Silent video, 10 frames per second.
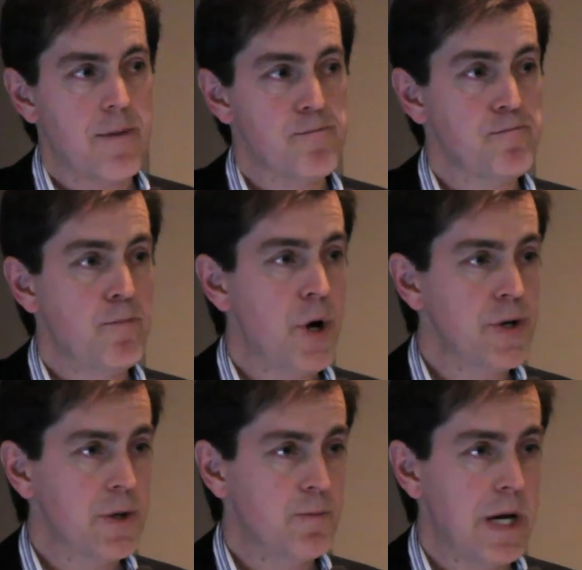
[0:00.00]

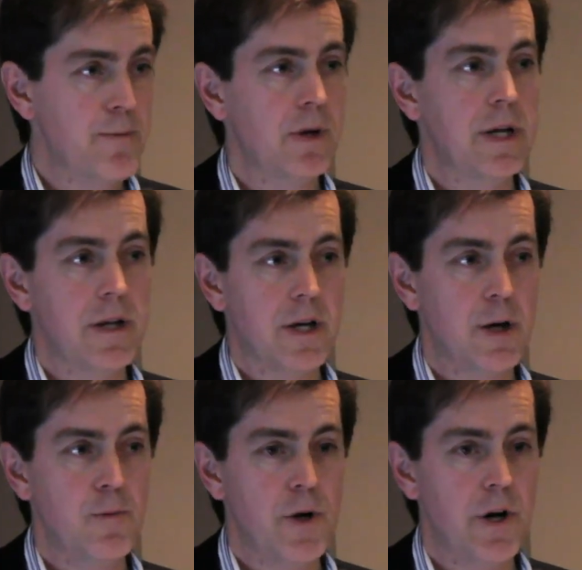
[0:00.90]
Most people in
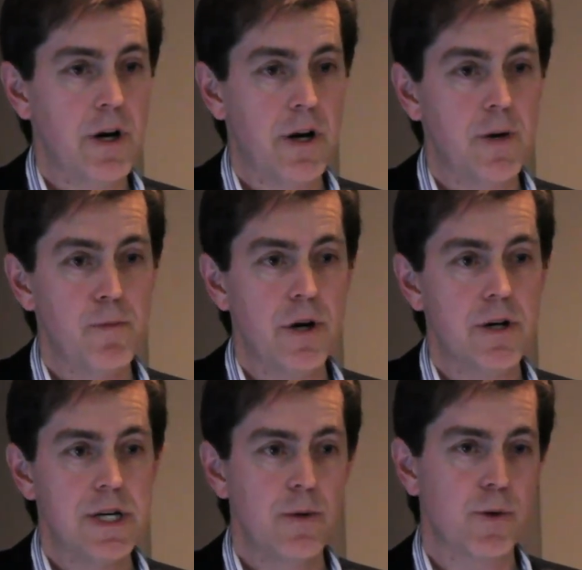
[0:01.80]
the
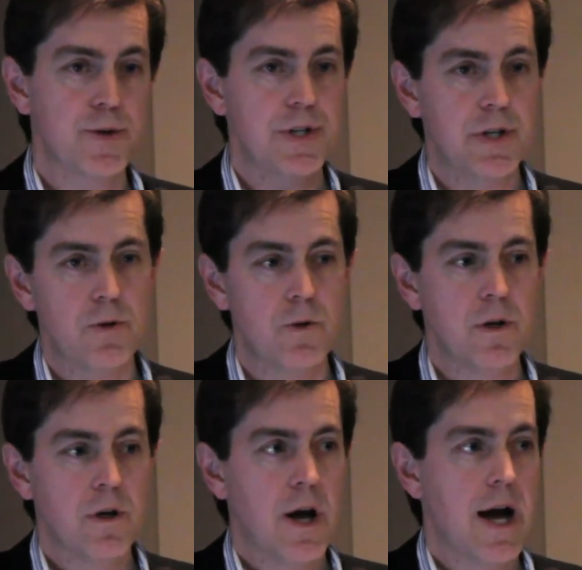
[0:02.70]
community will
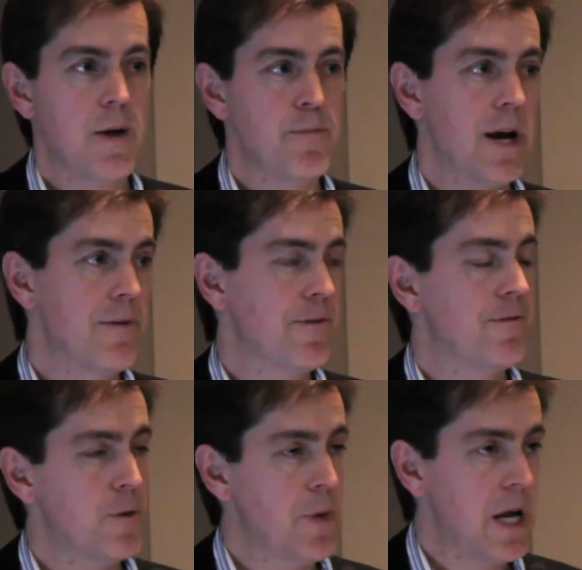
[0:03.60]
still benefit
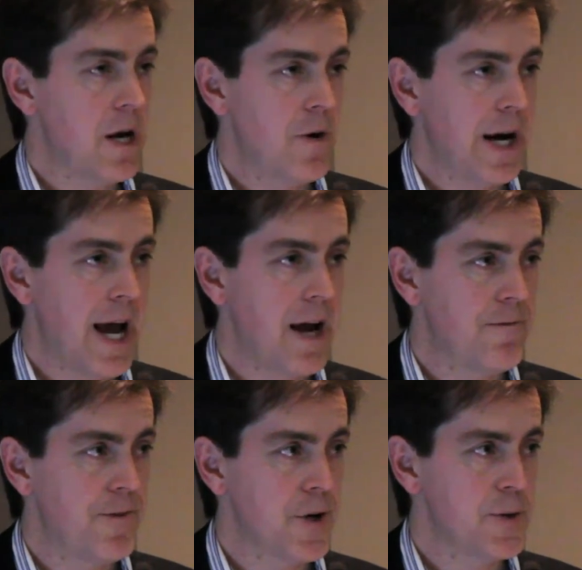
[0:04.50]
from a hearing
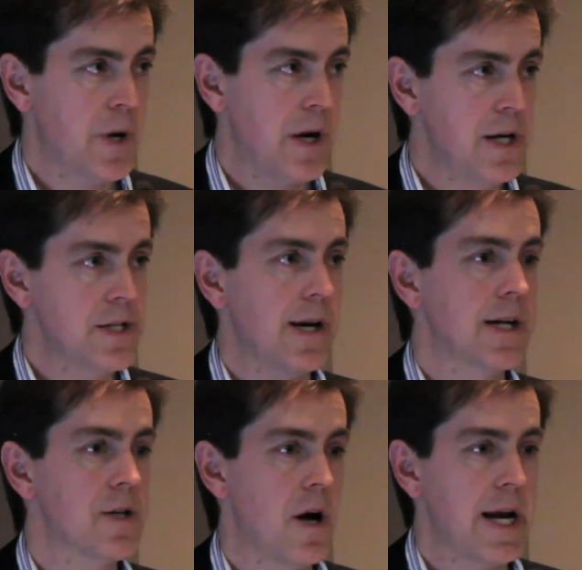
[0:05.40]
aid first, but it is an
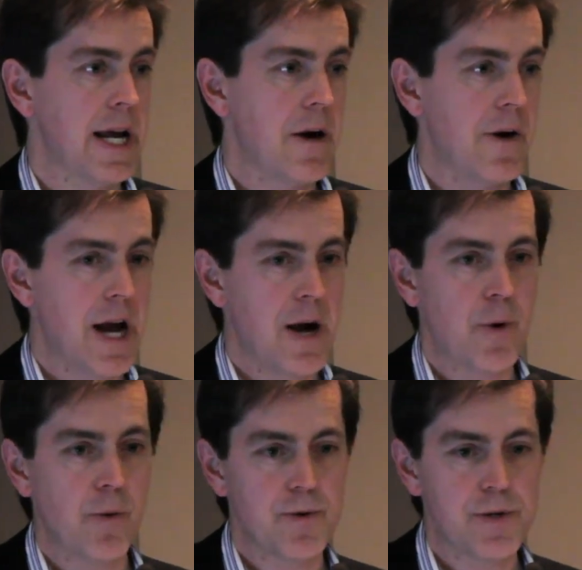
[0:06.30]
exciting area and
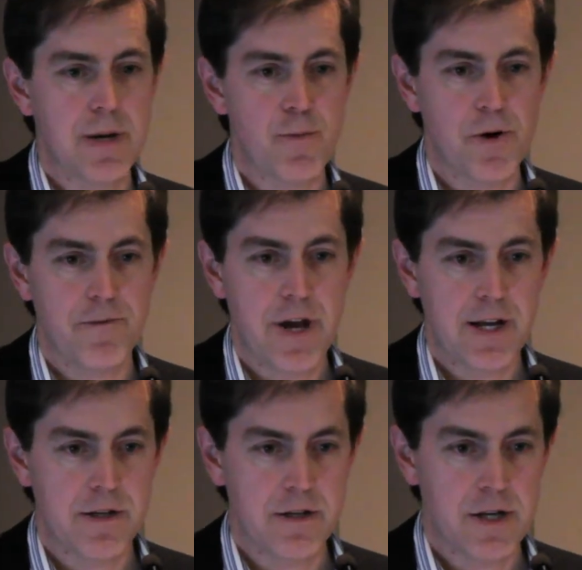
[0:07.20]
we will see more
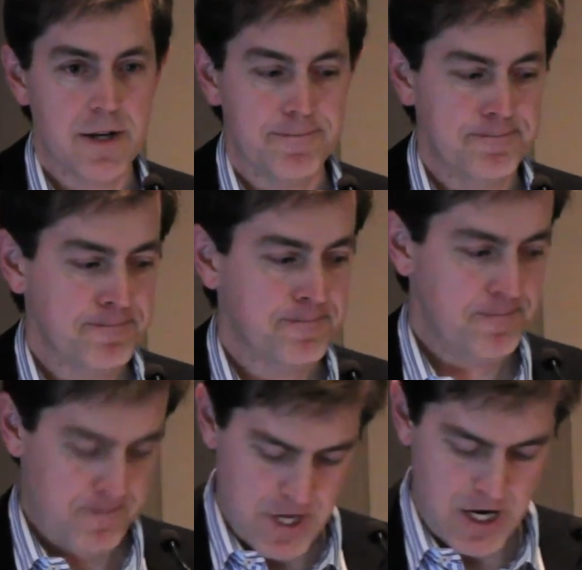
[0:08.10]
advances in it.
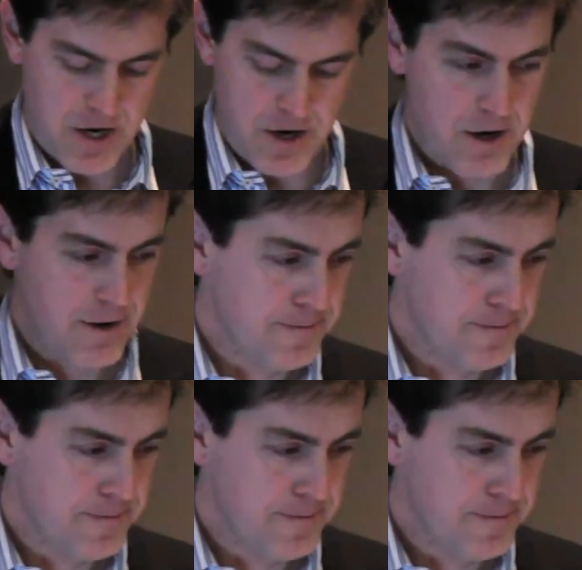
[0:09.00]
Thank you.